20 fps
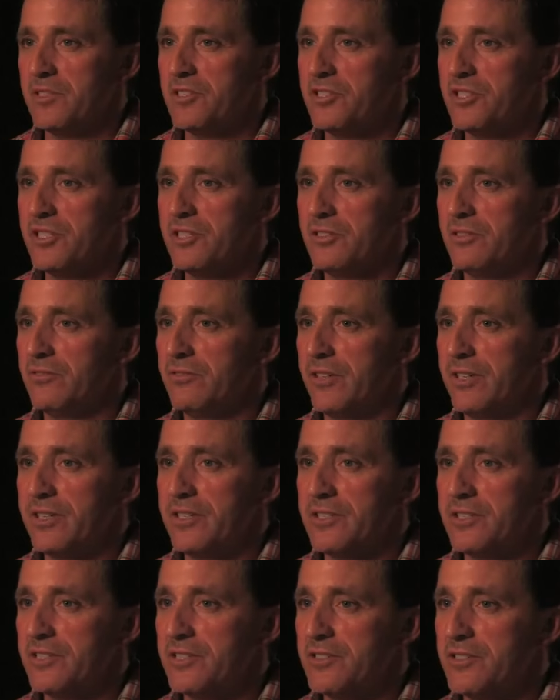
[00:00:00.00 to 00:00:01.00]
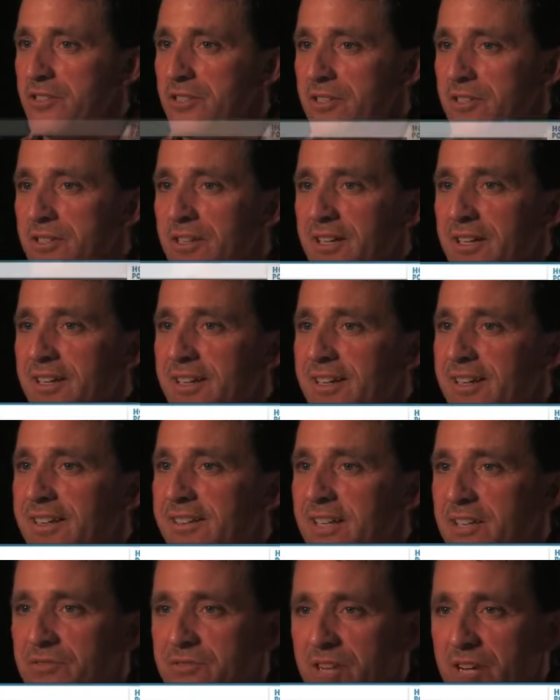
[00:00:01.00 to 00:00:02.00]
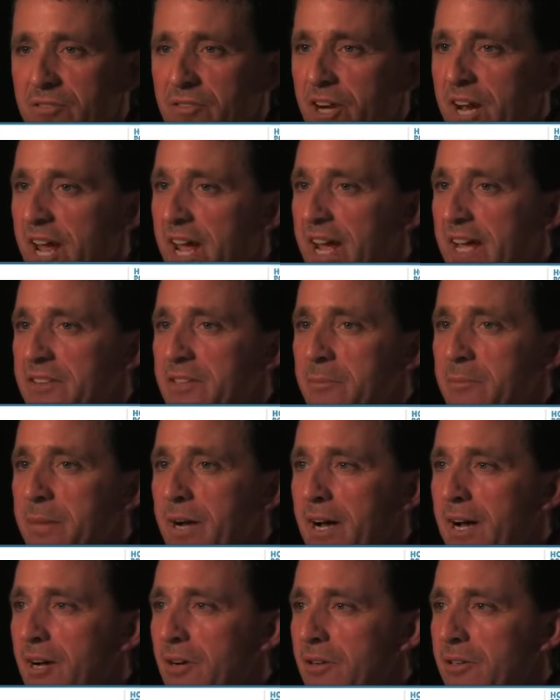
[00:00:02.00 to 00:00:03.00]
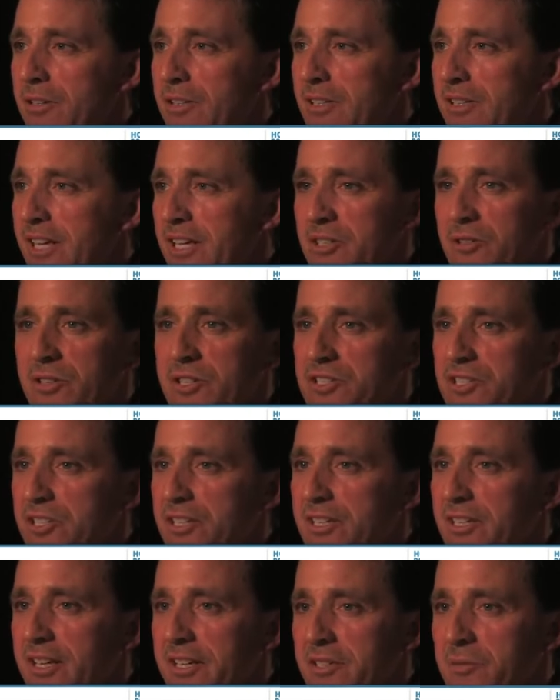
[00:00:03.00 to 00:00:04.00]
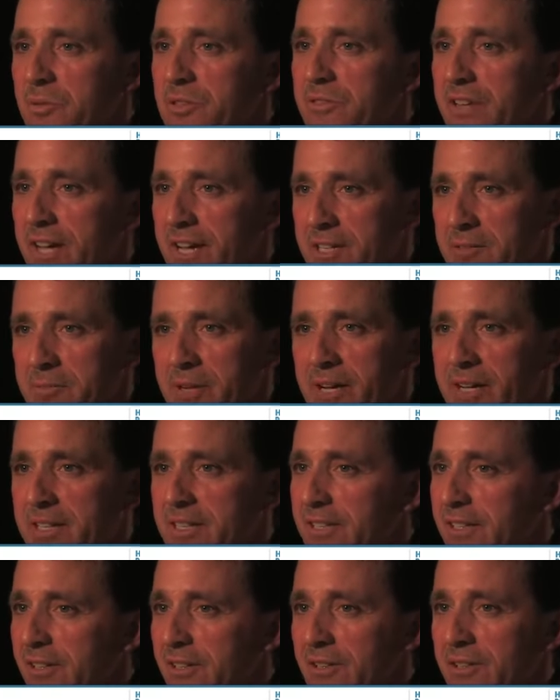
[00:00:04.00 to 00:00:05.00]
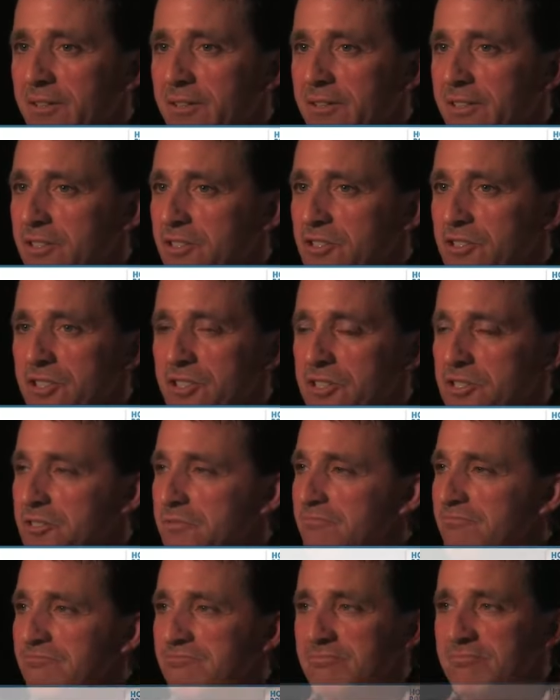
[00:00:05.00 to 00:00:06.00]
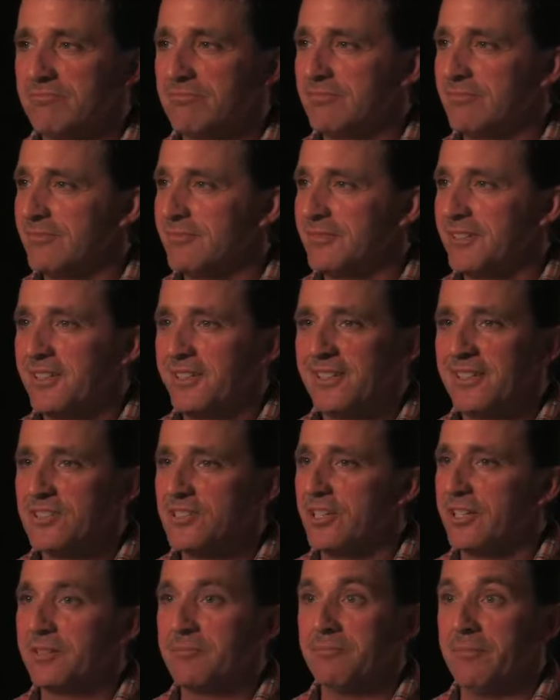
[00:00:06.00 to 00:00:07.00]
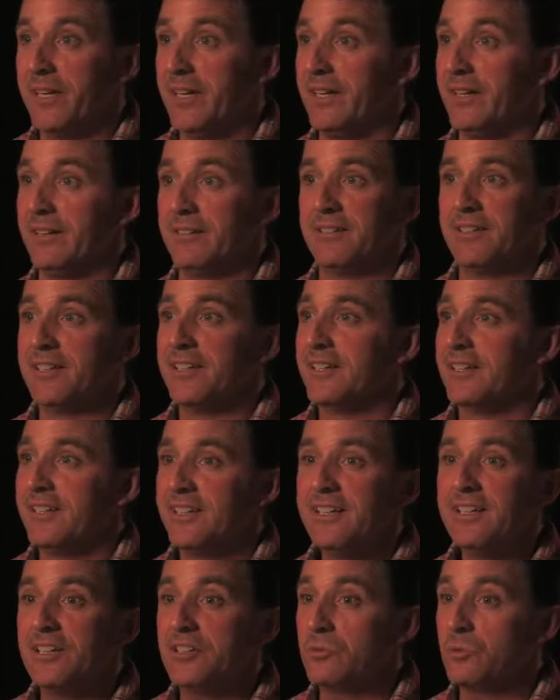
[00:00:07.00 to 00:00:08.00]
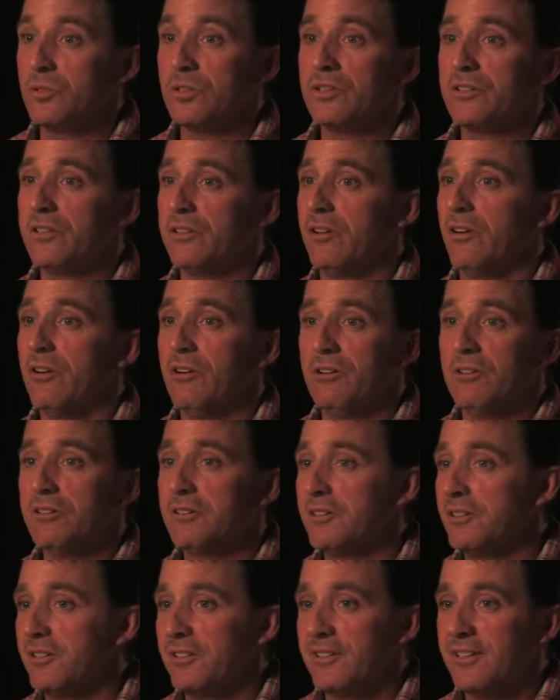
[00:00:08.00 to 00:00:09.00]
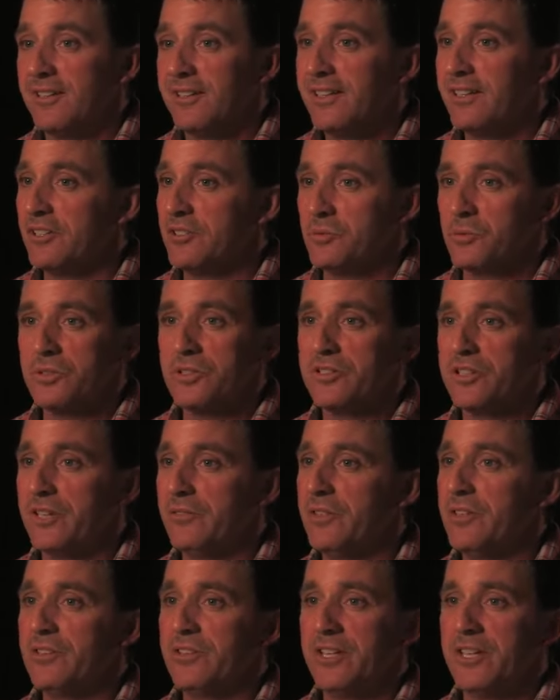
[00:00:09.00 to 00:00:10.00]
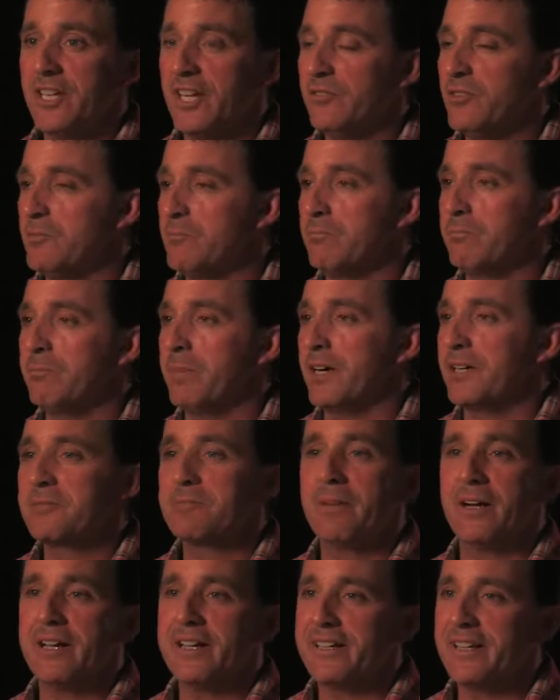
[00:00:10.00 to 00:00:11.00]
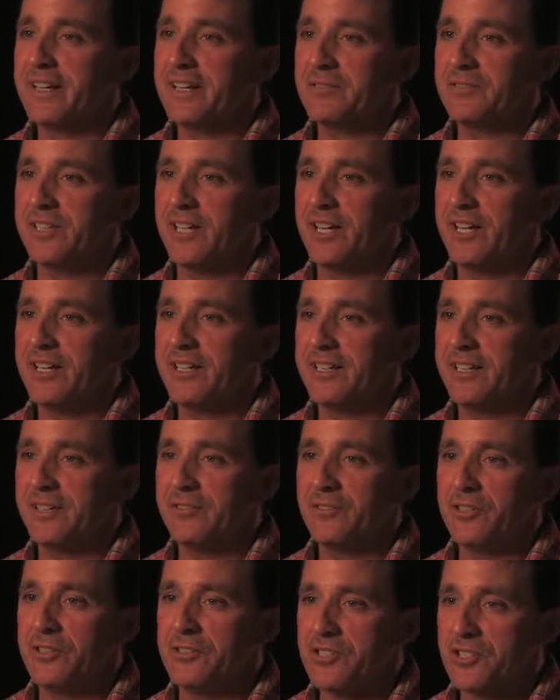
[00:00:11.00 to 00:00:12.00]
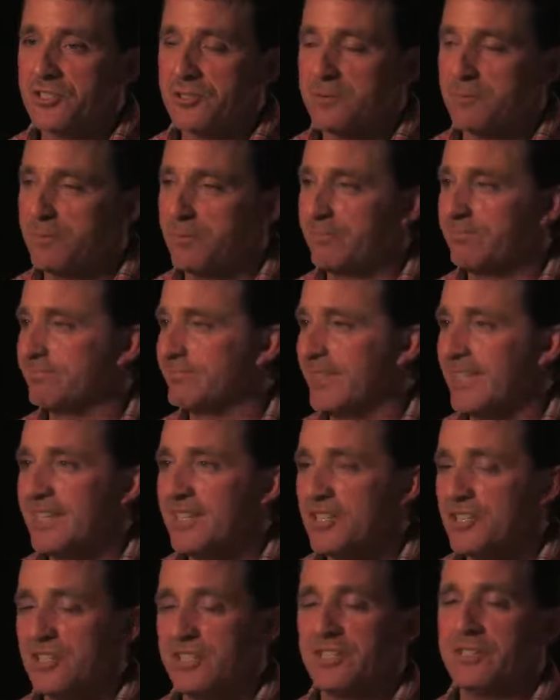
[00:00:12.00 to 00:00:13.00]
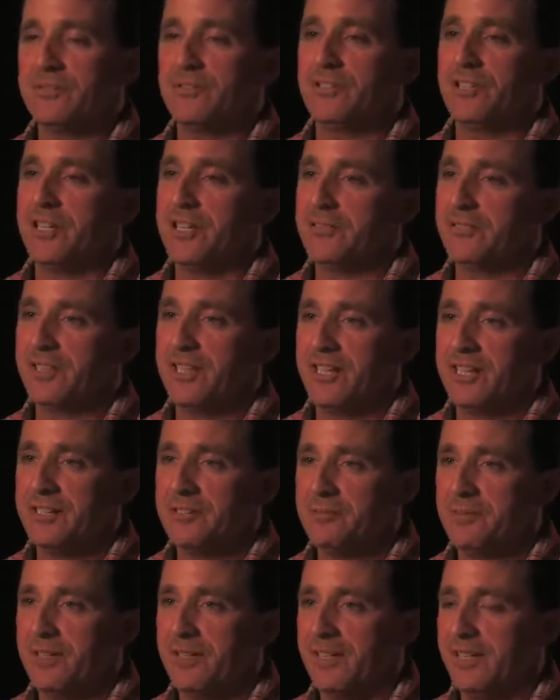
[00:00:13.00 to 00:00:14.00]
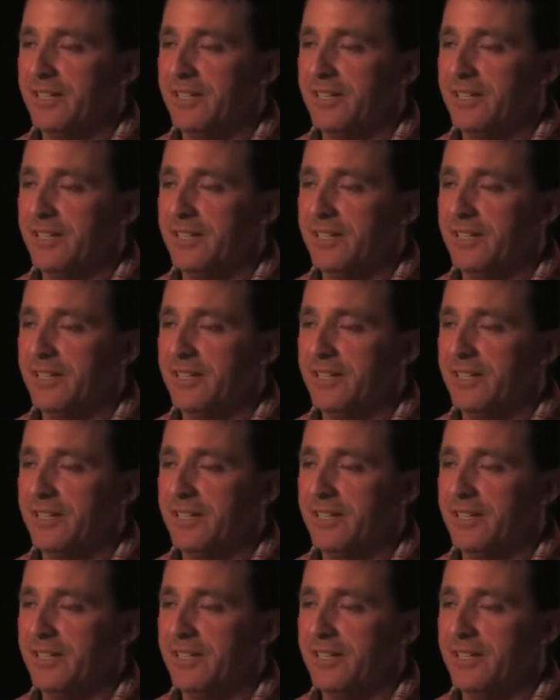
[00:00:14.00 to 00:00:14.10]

To see their faces, and they've never had the power, the electricity like we've had back here. It's just, it's like, man, it is worth it all. It is worth everything, every bug bite I've got, every sliver I've got in my